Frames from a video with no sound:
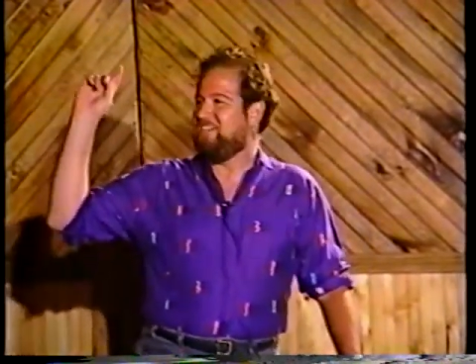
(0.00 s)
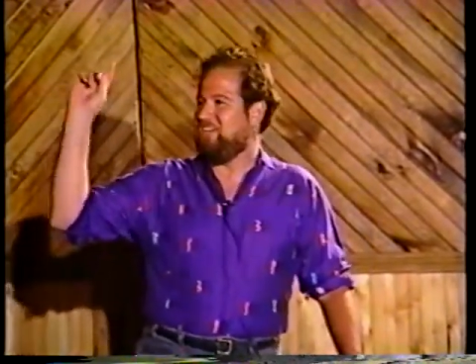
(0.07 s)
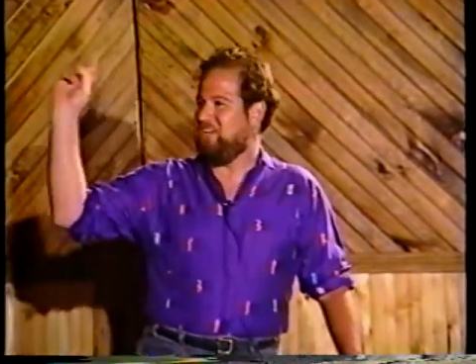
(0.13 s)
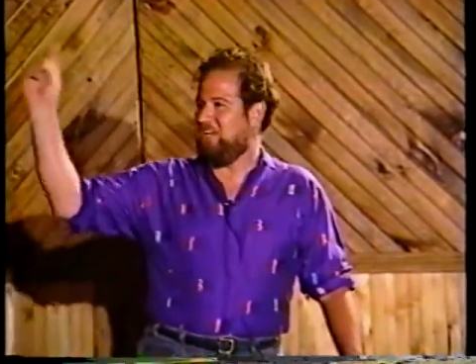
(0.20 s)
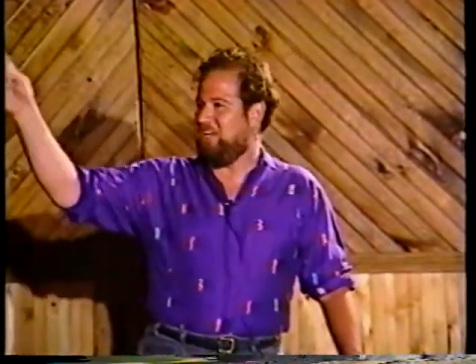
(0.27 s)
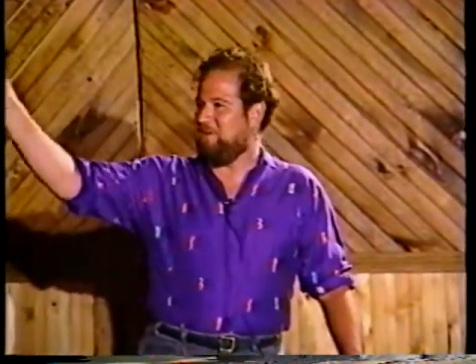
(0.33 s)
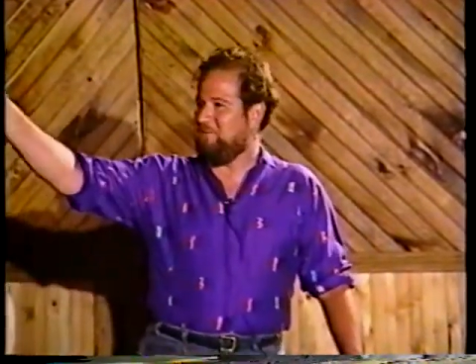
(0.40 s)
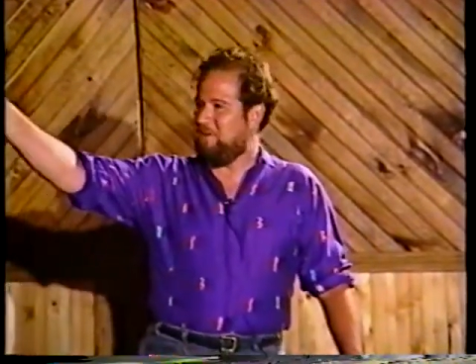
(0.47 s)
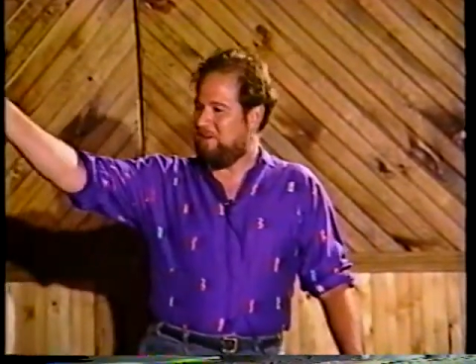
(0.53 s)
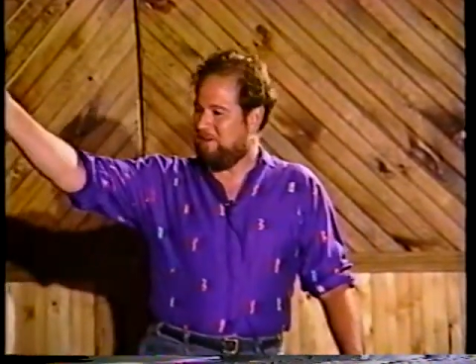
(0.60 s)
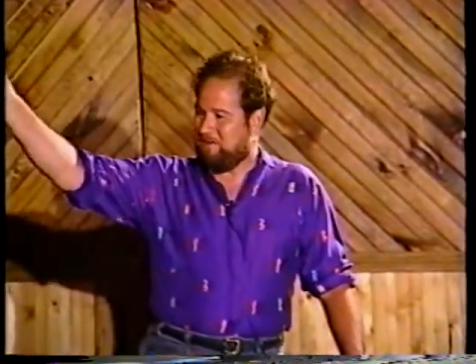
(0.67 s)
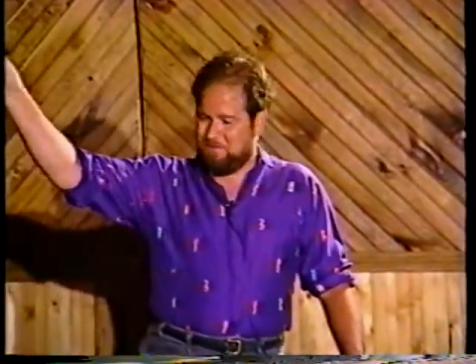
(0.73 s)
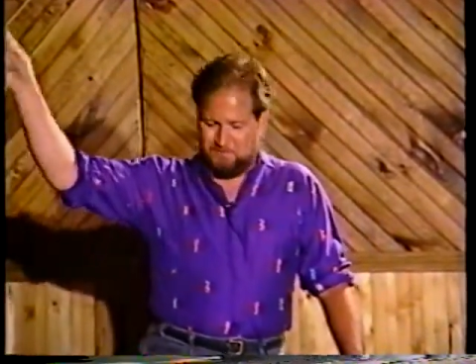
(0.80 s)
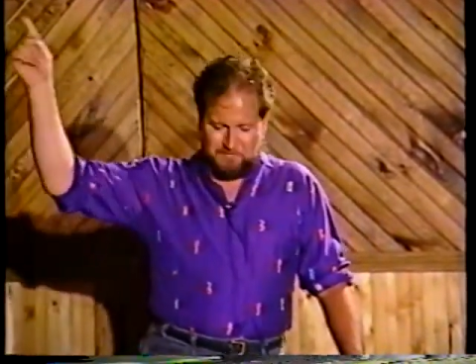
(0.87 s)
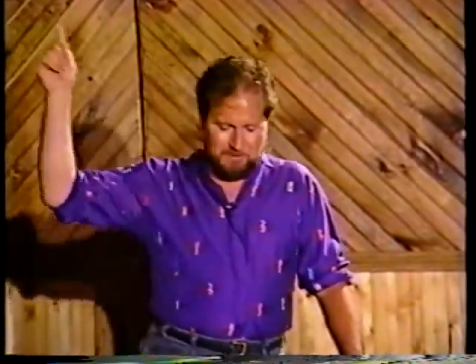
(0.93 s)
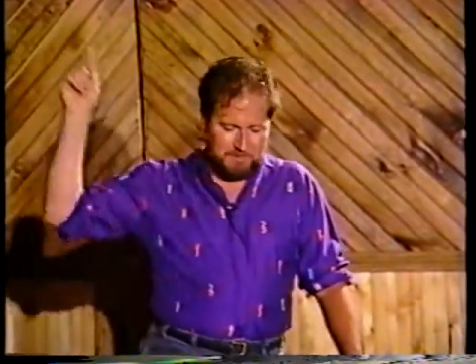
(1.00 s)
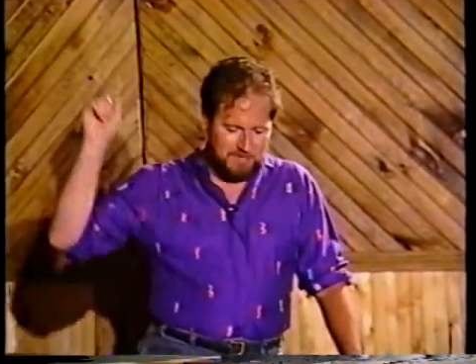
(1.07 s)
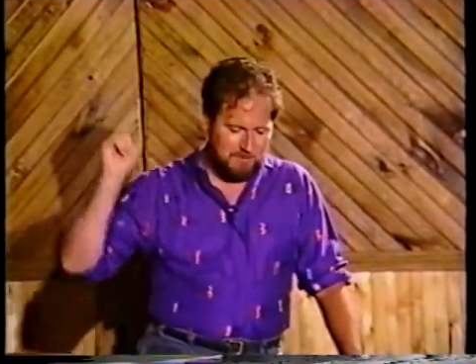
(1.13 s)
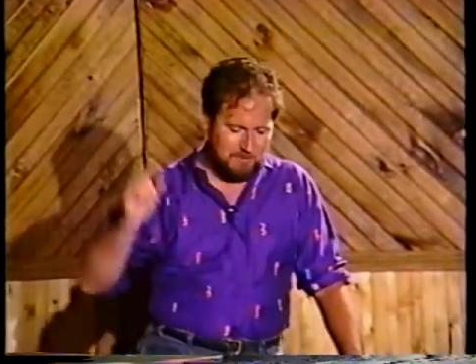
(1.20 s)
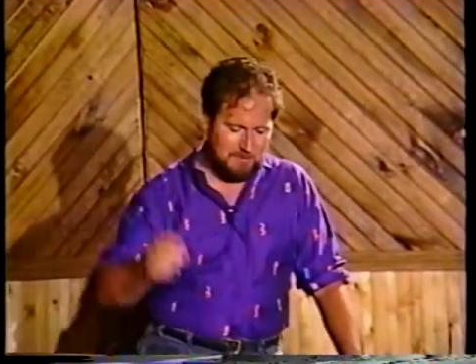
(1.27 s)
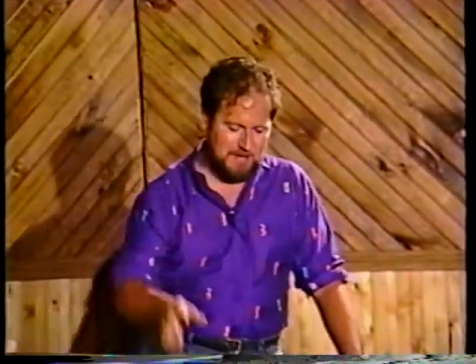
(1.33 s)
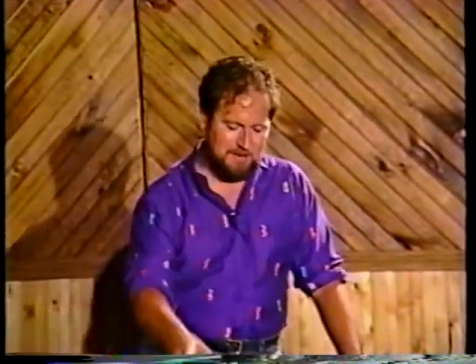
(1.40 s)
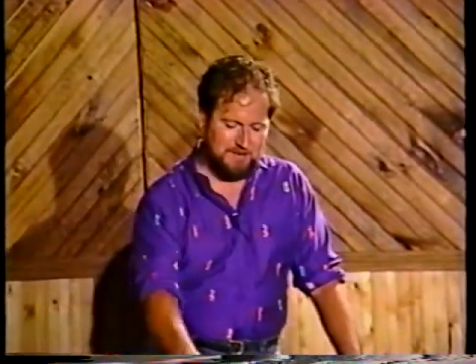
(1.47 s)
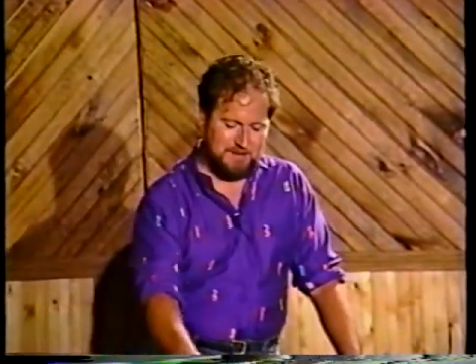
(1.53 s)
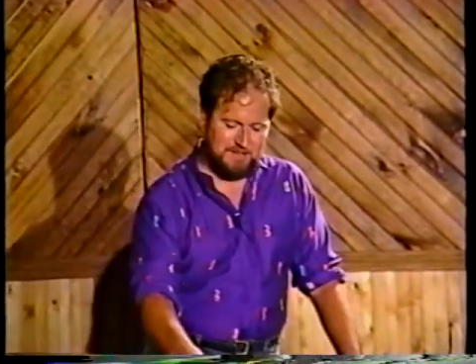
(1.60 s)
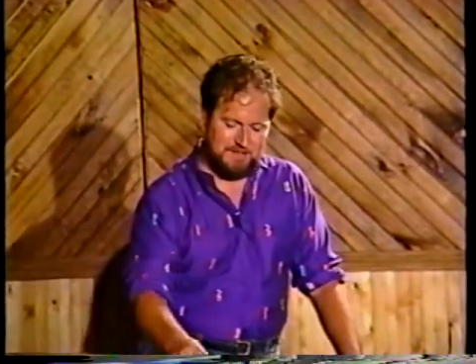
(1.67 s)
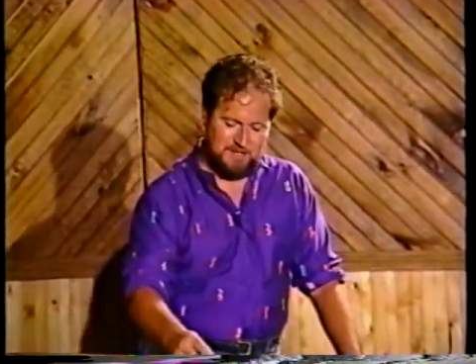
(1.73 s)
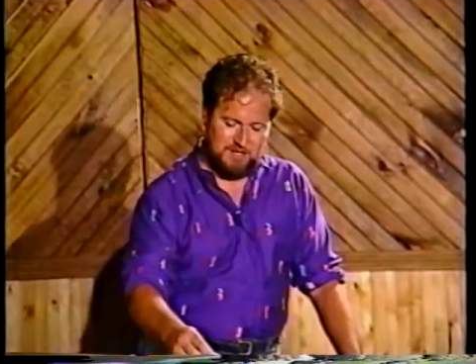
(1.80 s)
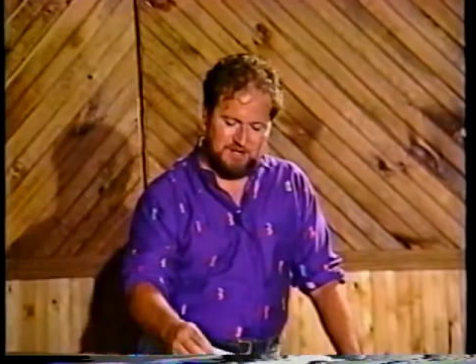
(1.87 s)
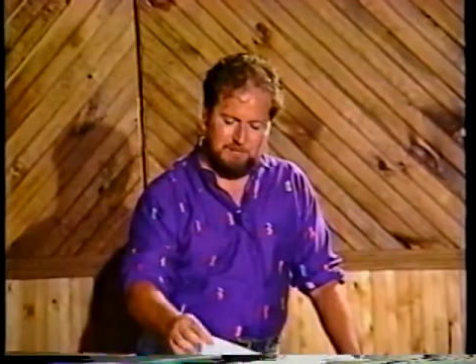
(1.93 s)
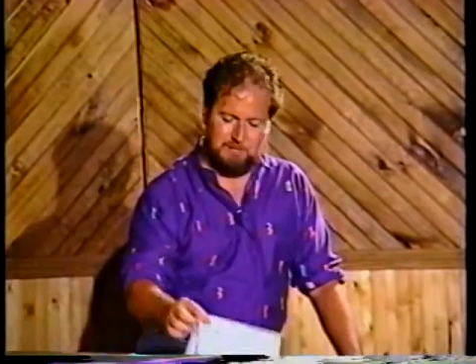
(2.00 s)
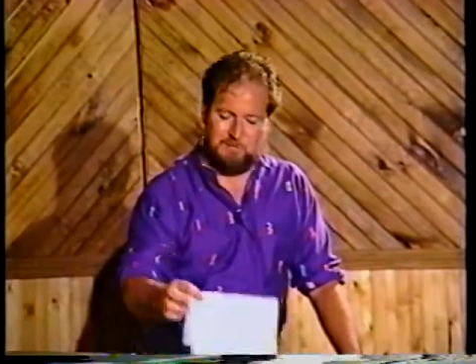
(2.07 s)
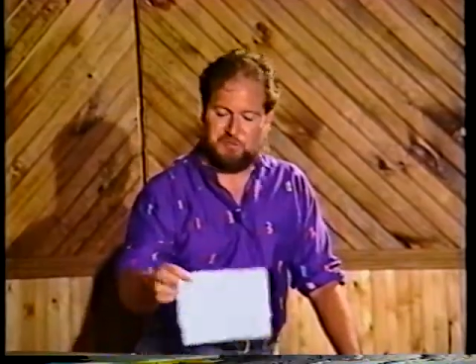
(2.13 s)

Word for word: team, okay, well, we have it at team